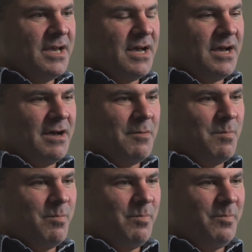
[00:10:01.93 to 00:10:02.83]

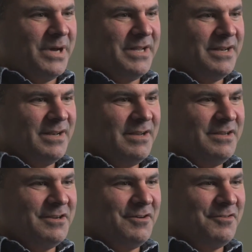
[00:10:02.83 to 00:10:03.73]
But,
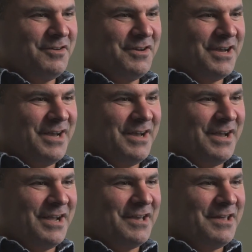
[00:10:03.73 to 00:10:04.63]
you know,
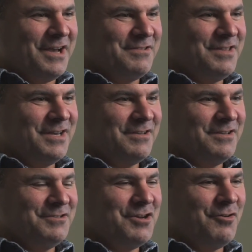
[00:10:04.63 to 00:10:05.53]
I think
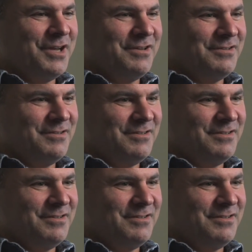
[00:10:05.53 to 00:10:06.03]
knowing